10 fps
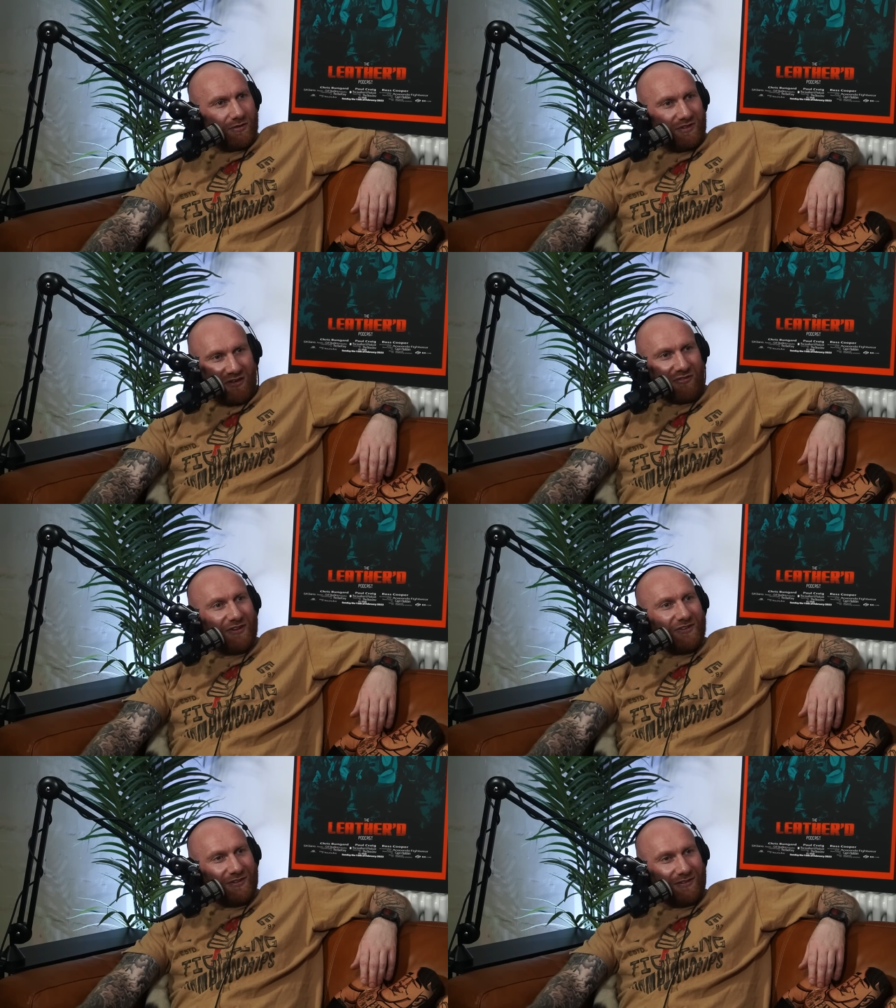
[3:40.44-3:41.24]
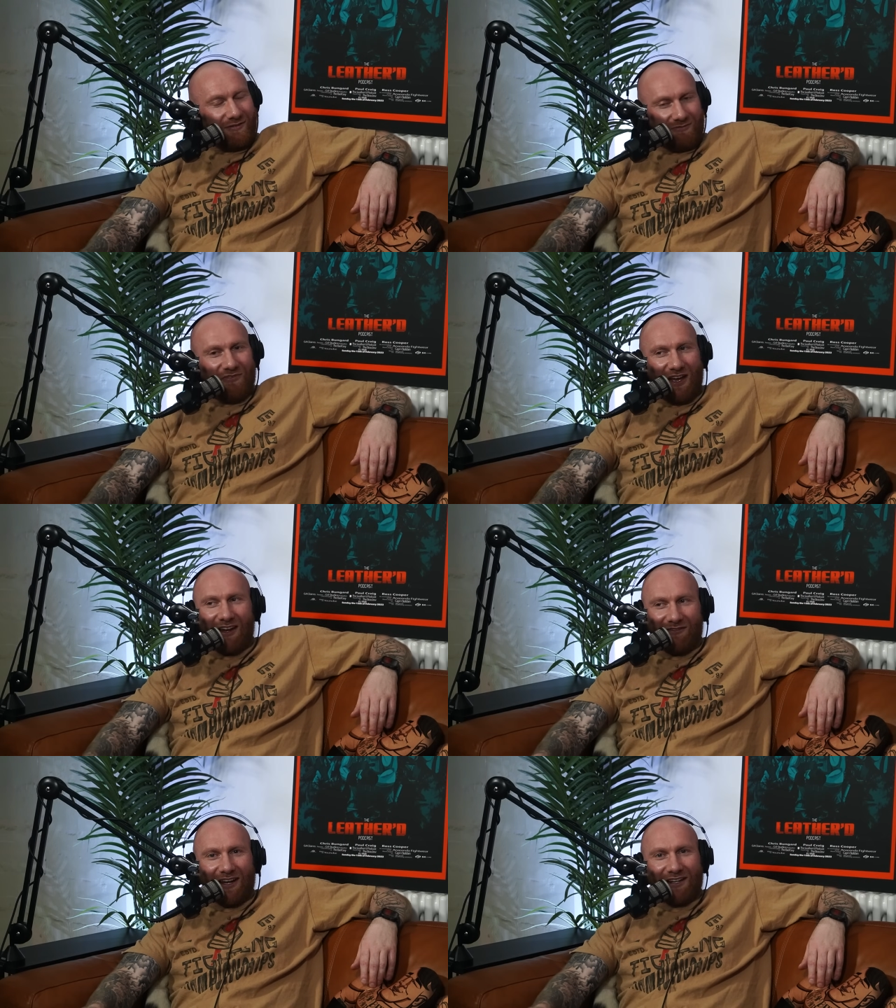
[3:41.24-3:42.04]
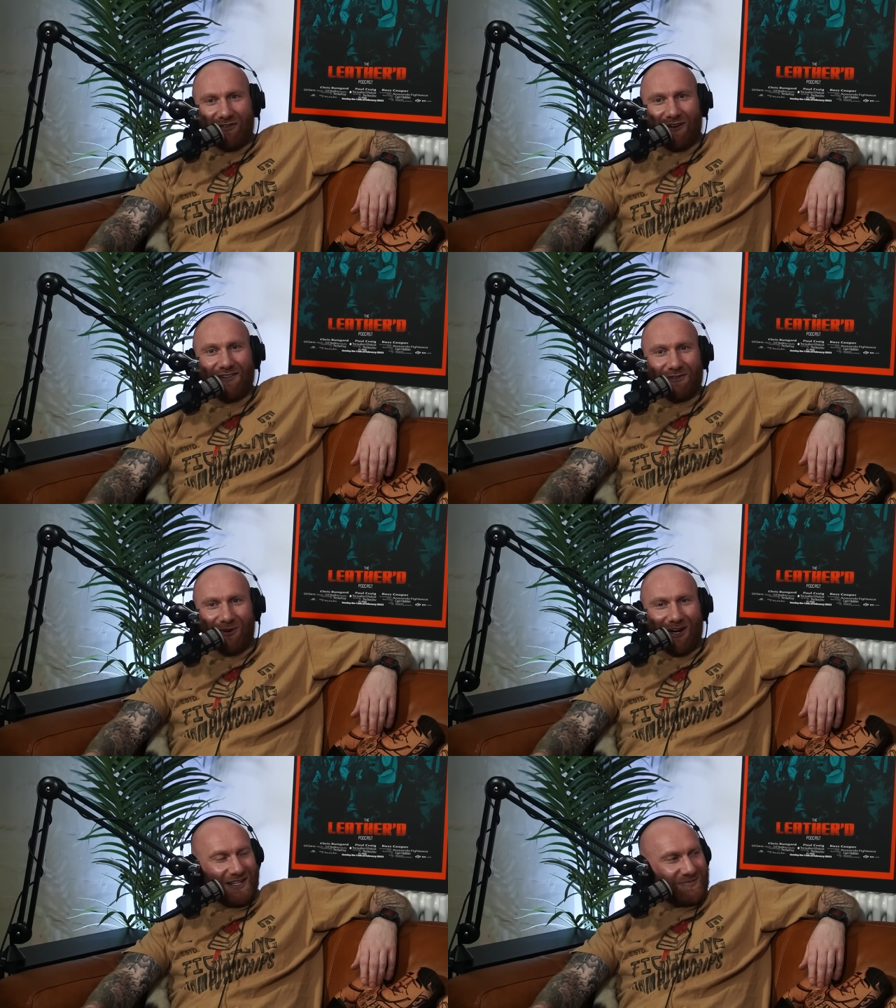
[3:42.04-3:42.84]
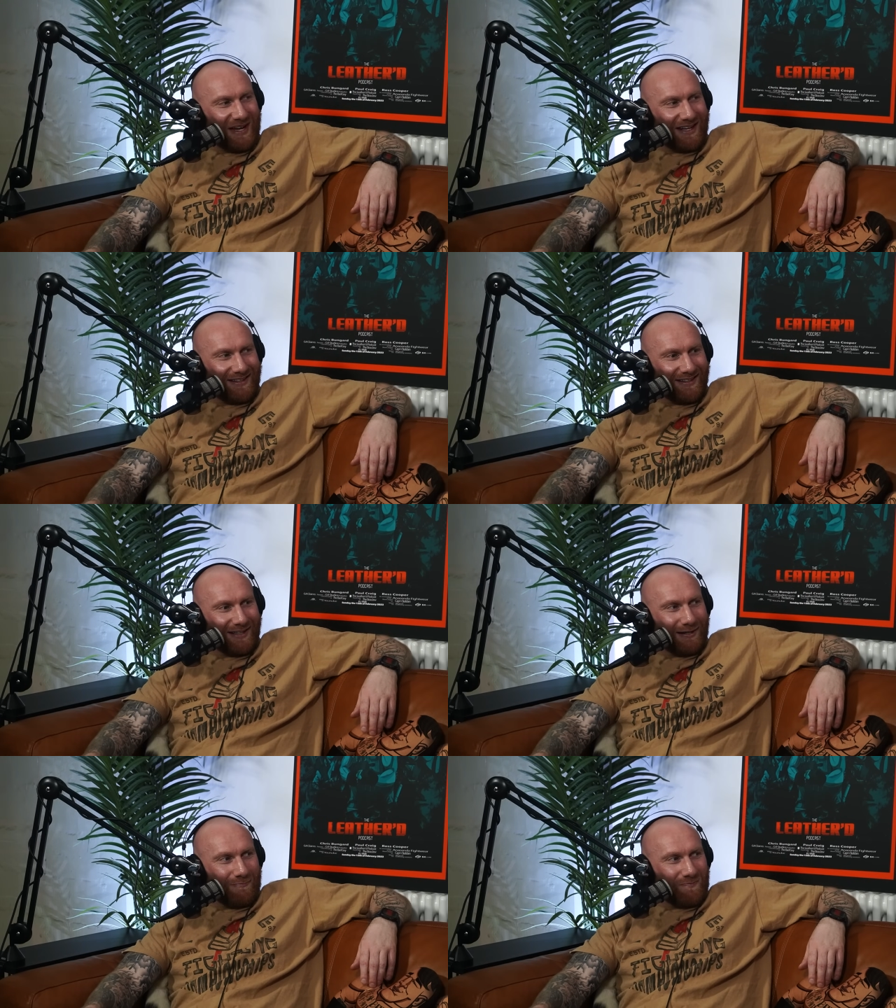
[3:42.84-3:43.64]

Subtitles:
different, very, very different to what I expected, eh?